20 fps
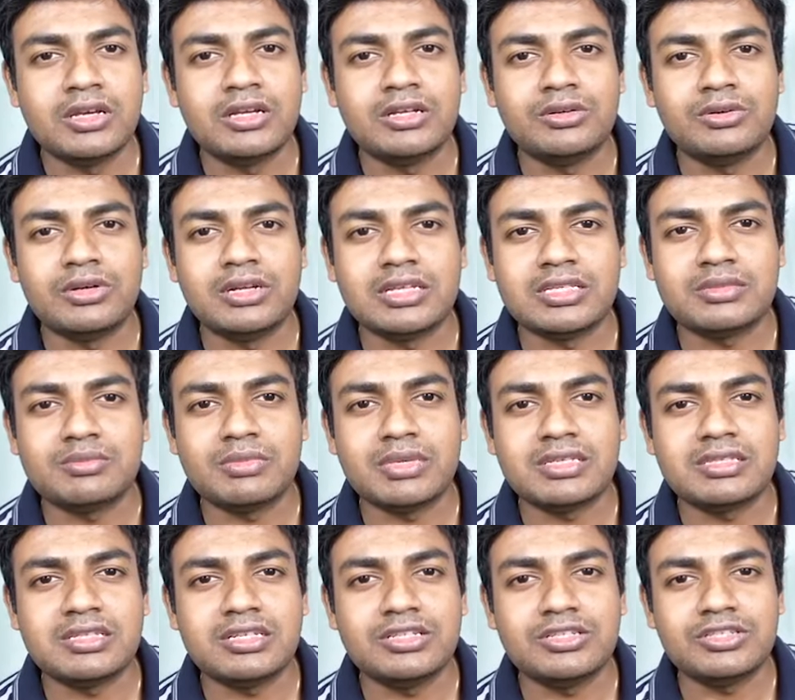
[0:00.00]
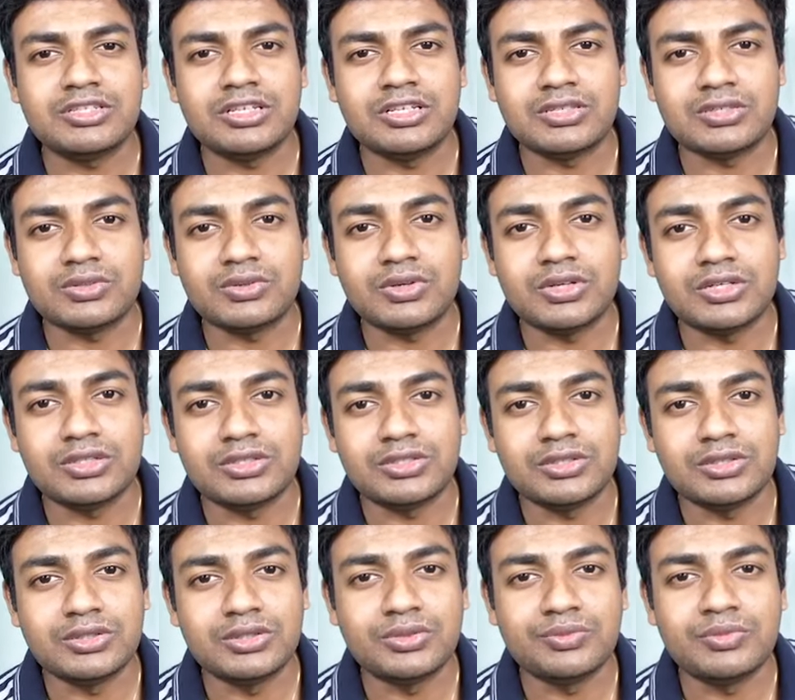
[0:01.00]
Today's message is going
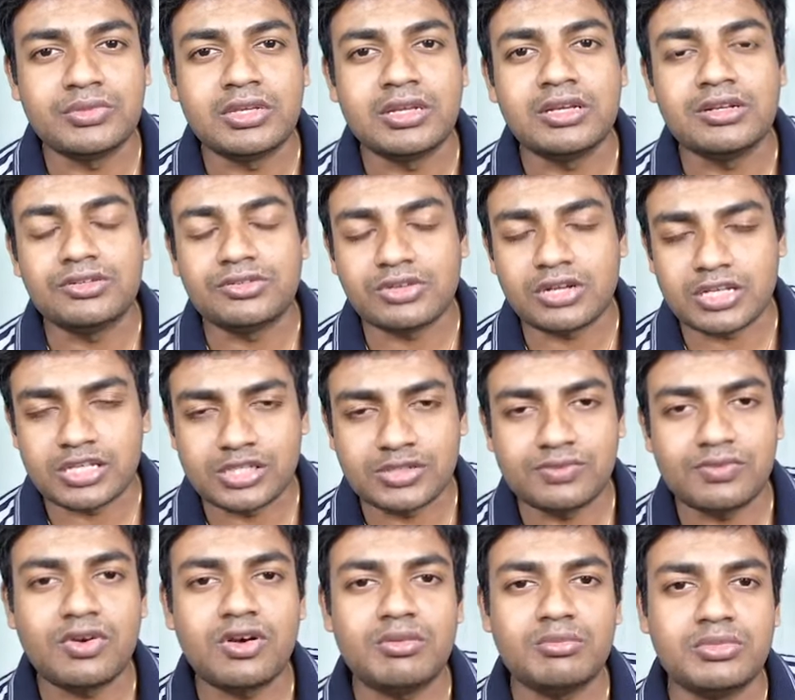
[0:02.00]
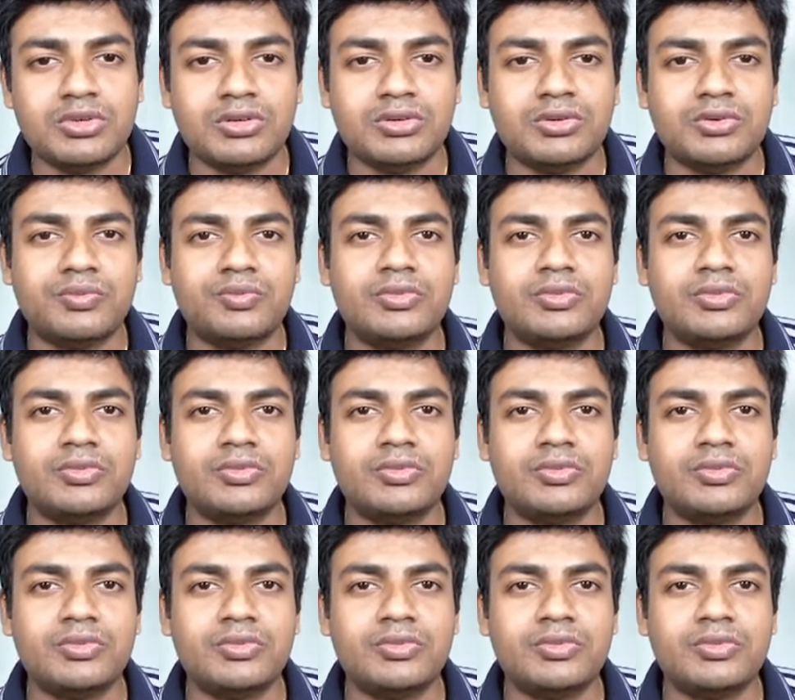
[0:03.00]
to transform you,